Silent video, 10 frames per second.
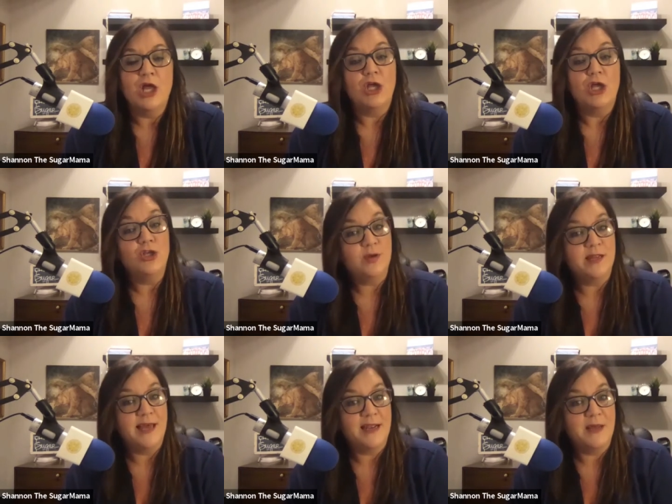You can
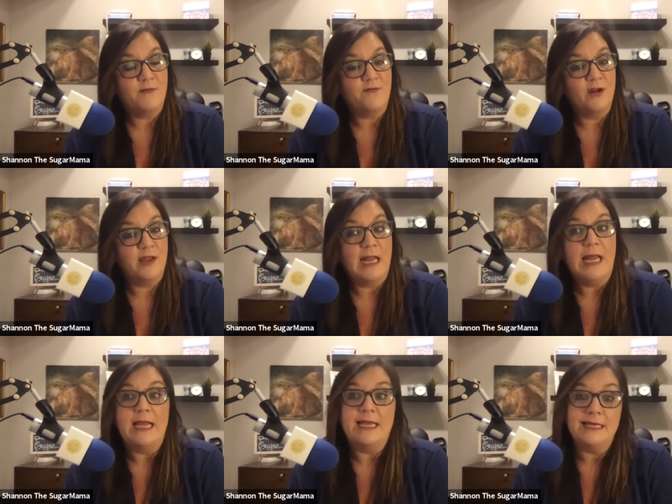add Epilfree,
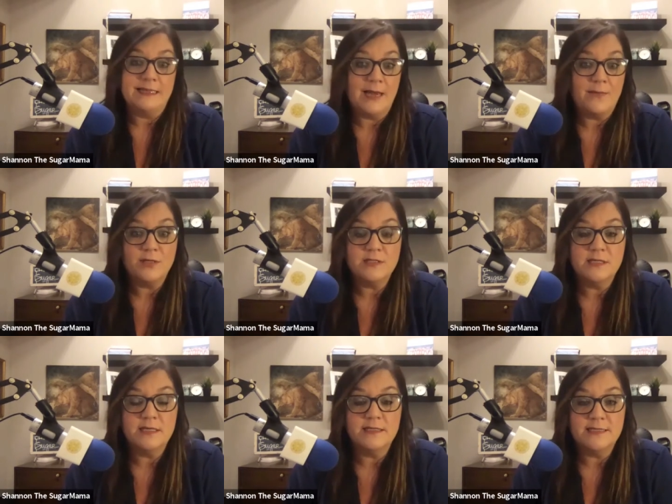get that
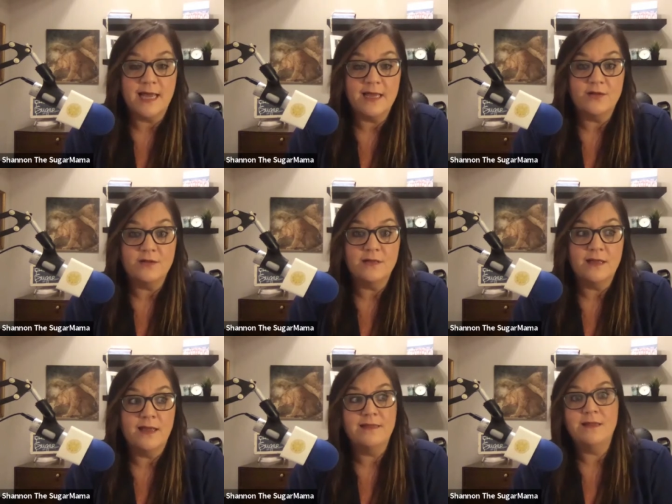Brazilian dialed,
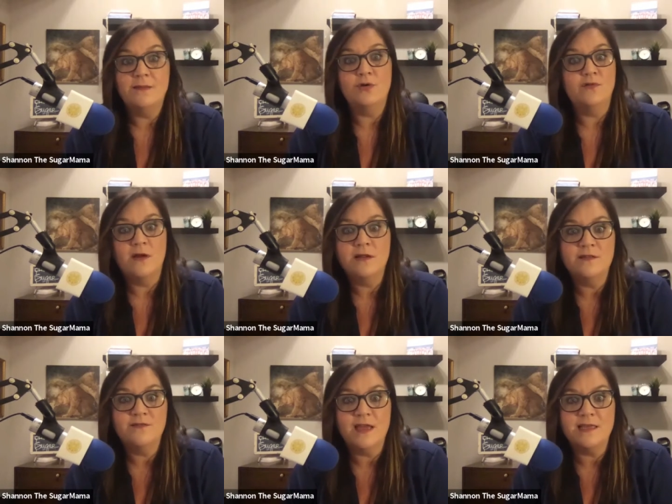and then move on to
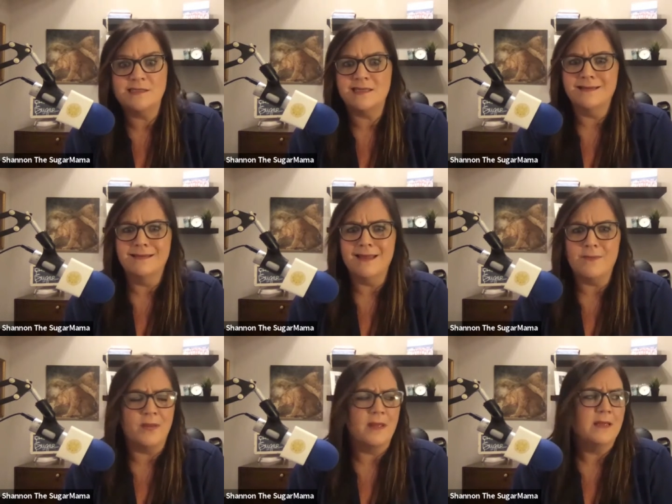face, lip,
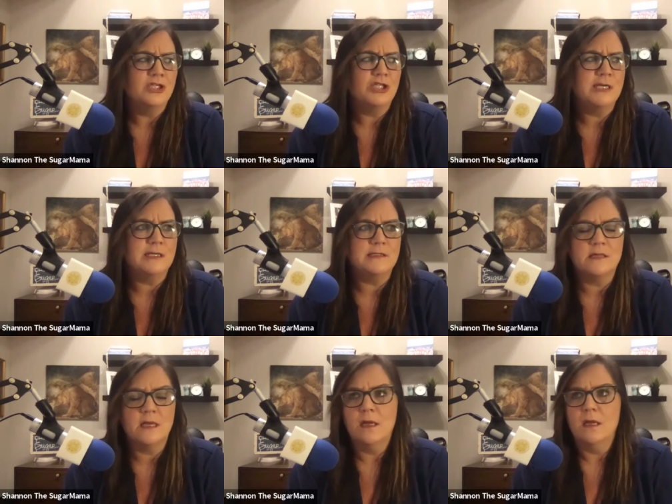cheeks,
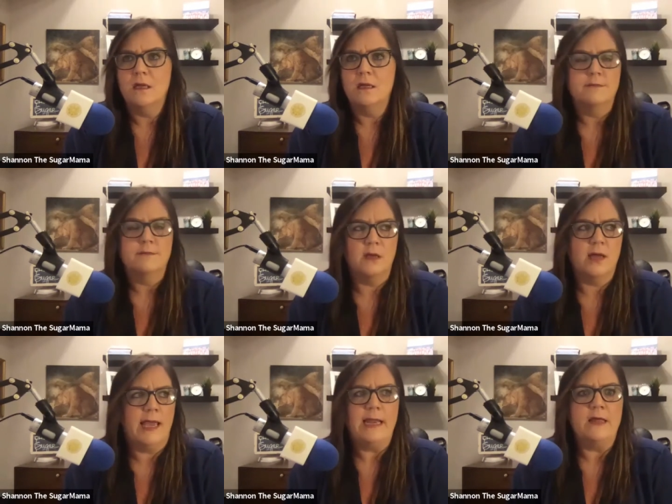
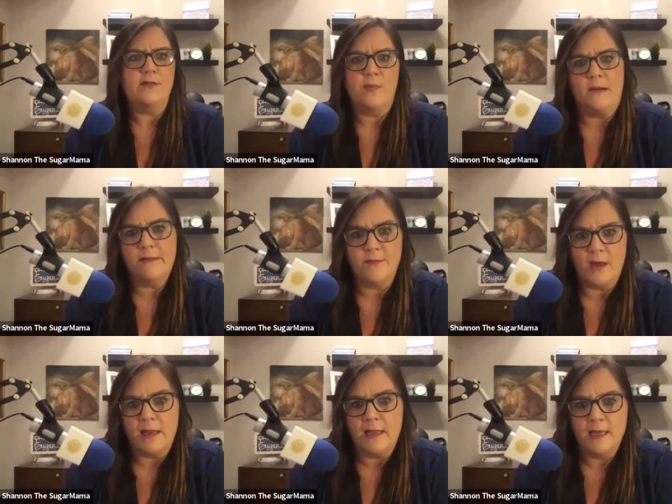any other part of the body,
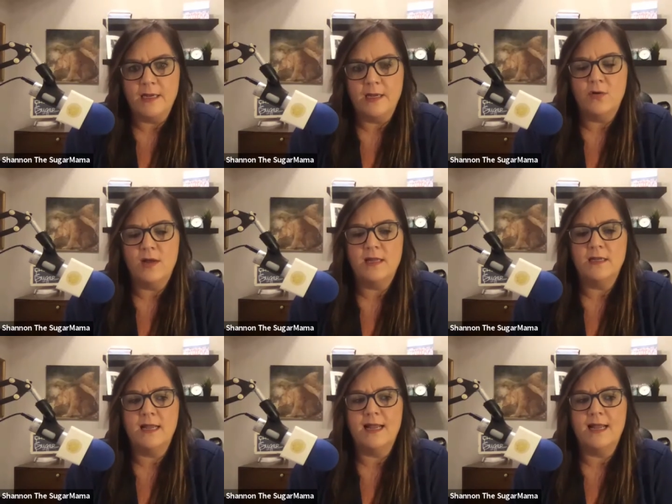you know, and